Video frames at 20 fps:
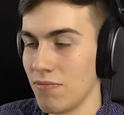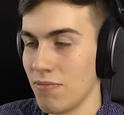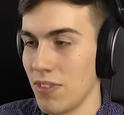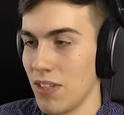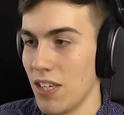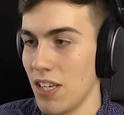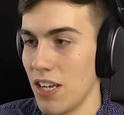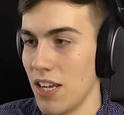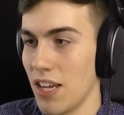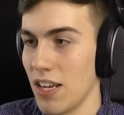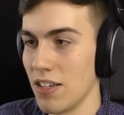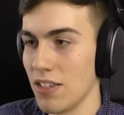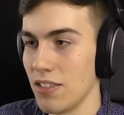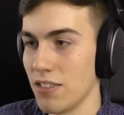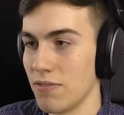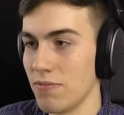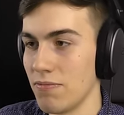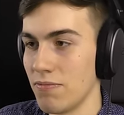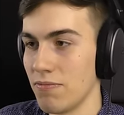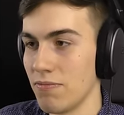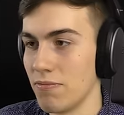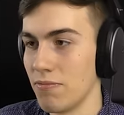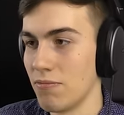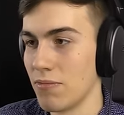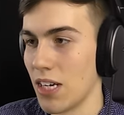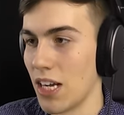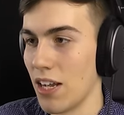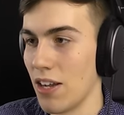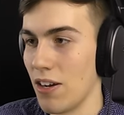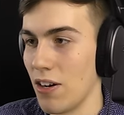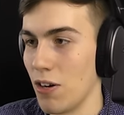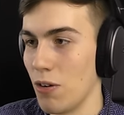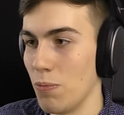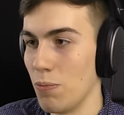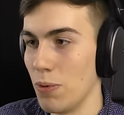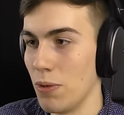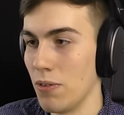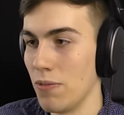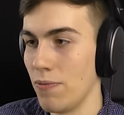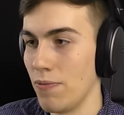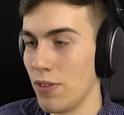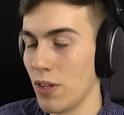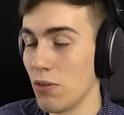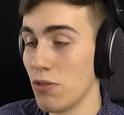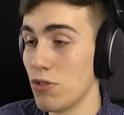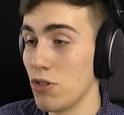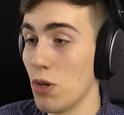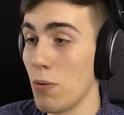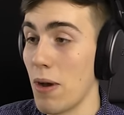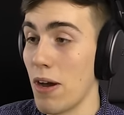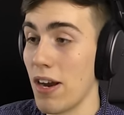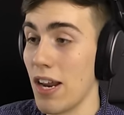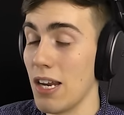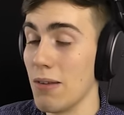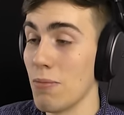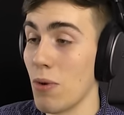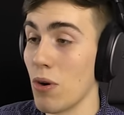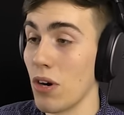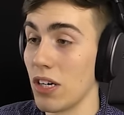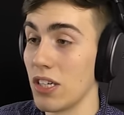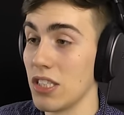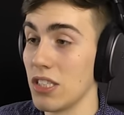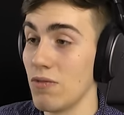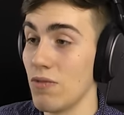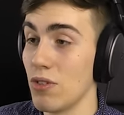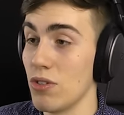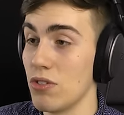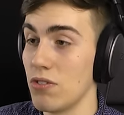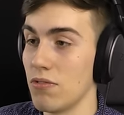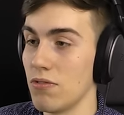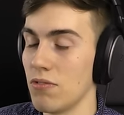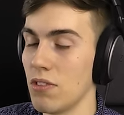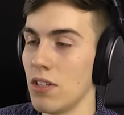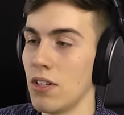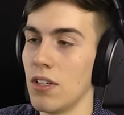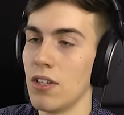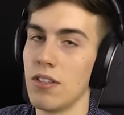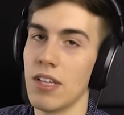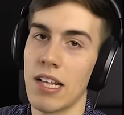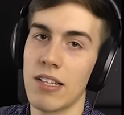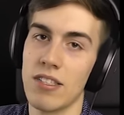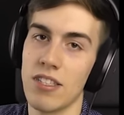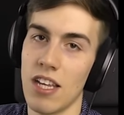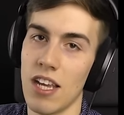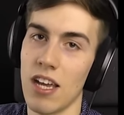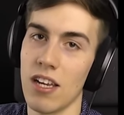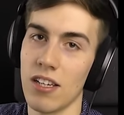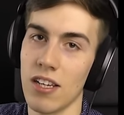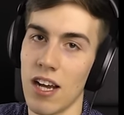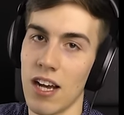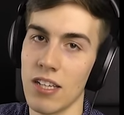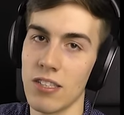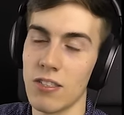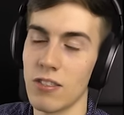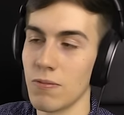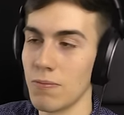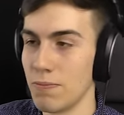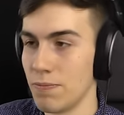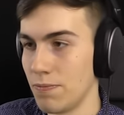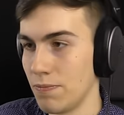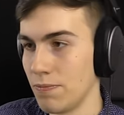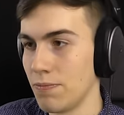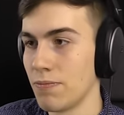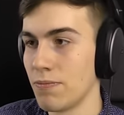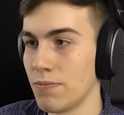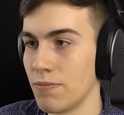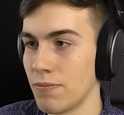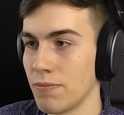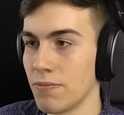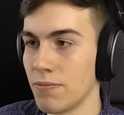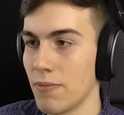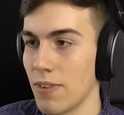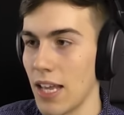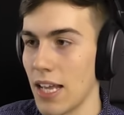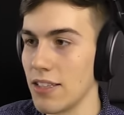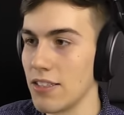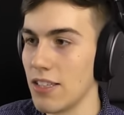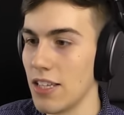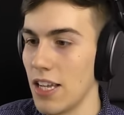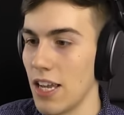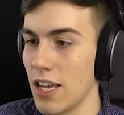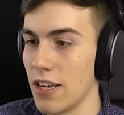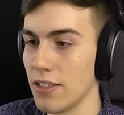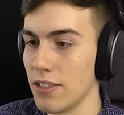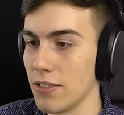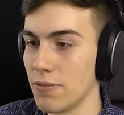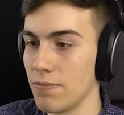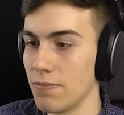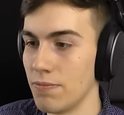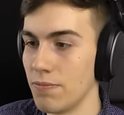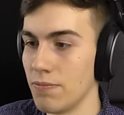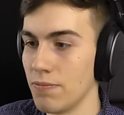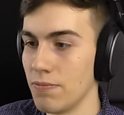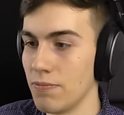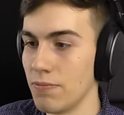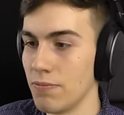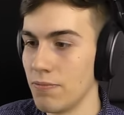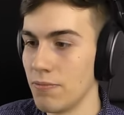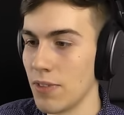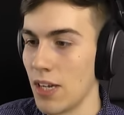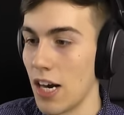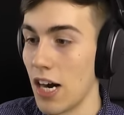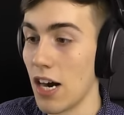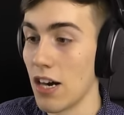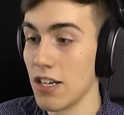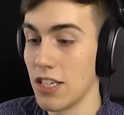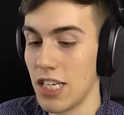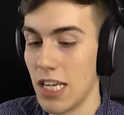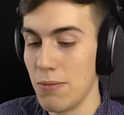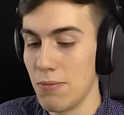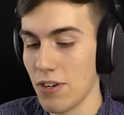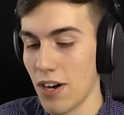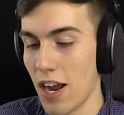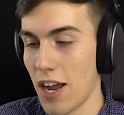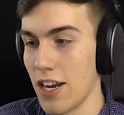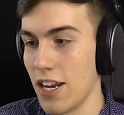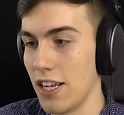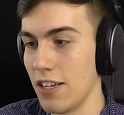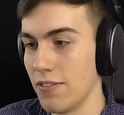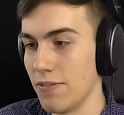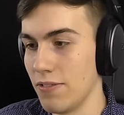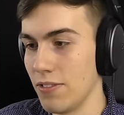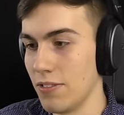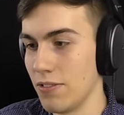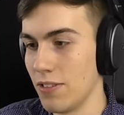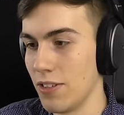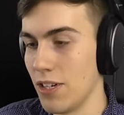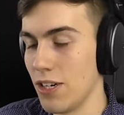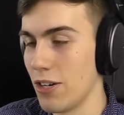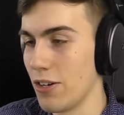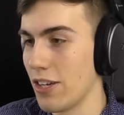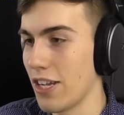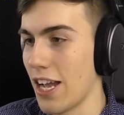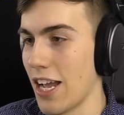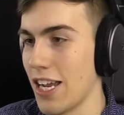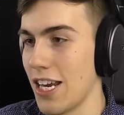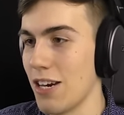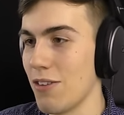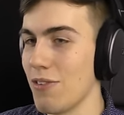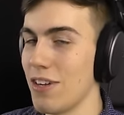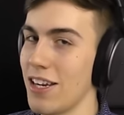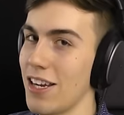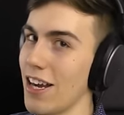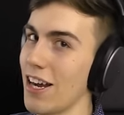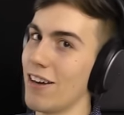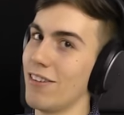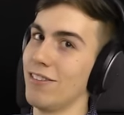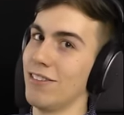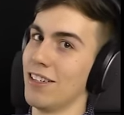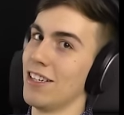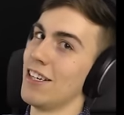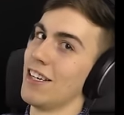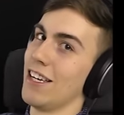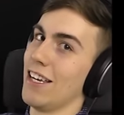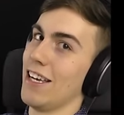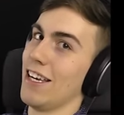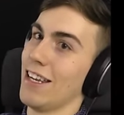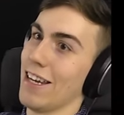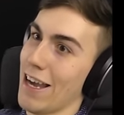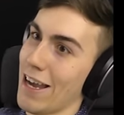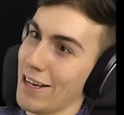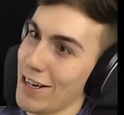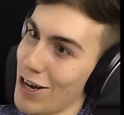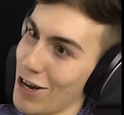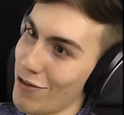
The end. I hope. Don't zoom out anymore, because if you... That's the end, guys. That's the end. I already keep grinding. Okay, here we go. It ain't